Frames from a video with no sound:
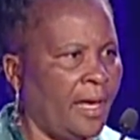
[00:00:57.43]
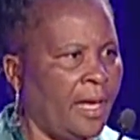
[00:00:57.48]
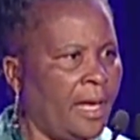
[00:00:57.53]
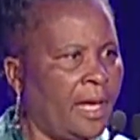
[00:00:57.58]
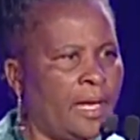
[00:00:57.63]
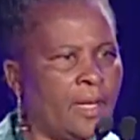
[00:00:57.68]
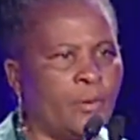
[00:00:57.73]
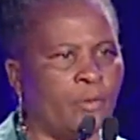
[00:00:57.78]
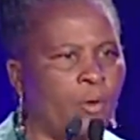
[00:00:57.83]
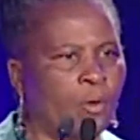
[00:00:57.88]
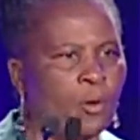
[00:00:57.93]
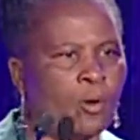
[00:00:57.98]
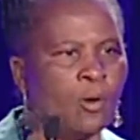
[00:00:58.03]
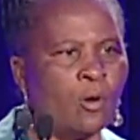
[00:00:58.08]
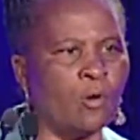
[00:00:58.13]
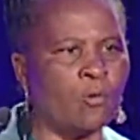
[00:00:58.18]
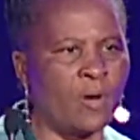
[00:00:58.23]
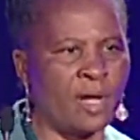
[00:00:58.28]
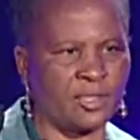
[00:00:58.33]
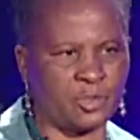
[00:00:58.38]
and
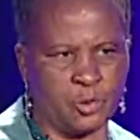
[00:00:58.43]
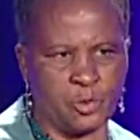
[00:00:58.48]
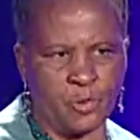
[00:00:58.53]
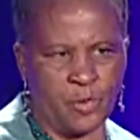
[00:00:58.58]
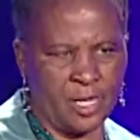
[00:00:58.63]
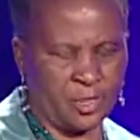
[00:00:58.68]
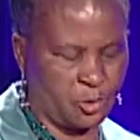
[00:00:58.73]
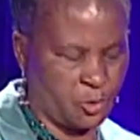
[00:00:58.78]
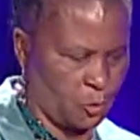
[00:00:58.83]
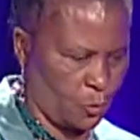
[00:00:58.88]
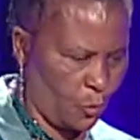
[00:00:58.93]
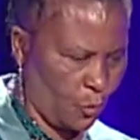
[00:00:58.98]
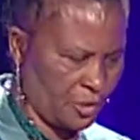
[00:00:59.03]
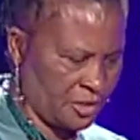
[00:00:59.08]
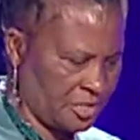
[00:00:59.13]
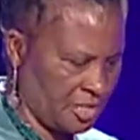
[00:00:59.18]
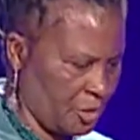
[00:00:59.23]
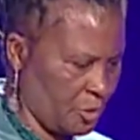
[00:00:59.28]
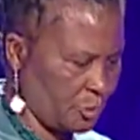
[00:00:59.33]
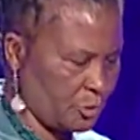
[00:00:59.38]
all what you want to
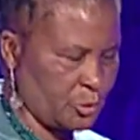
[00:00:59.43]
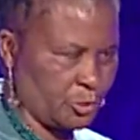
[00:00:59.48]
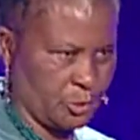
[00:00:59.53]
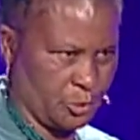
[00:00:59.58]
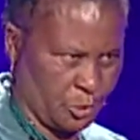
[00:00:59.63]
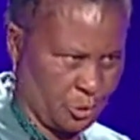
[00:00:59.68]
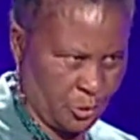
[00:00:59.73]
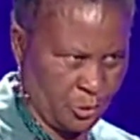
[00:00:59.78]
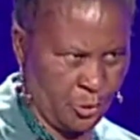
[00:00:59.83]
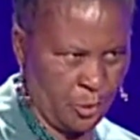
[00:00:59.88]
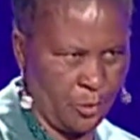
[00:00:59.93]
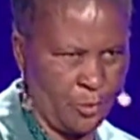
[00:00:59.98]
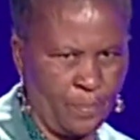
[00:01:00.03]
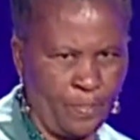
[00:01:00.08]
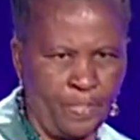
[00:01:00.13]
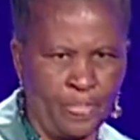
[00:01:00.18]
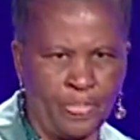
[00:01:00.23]
continue to do.